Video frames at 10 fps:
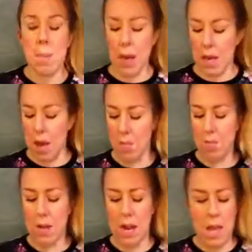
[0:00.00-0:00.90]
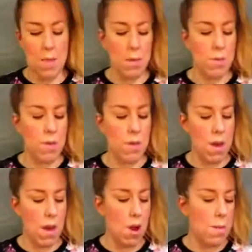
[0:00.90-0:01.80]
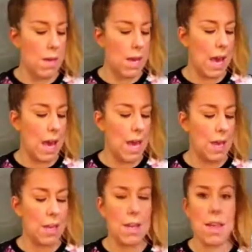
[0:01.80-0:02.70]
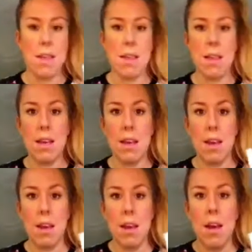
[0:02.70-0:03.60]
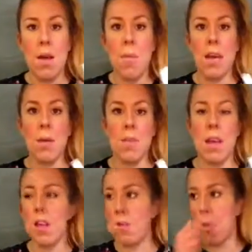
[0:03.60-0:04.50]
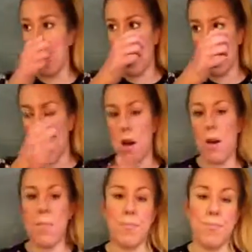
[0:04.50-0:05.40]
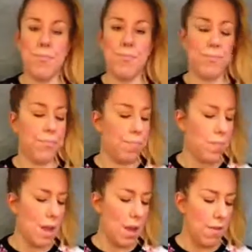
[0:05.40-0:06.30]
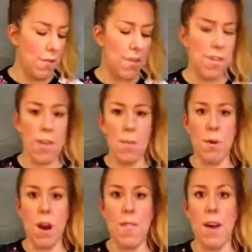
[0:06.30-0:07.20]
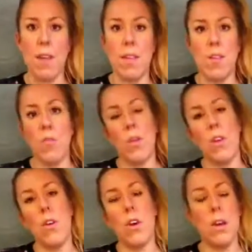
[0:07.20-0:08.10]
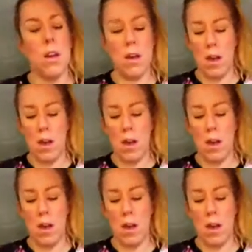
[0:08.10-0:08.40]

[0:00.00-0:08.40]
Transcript: my makeup. Today I'm using the Urban Decay De-Slick makeup setting spray. For the summer, I find this is really good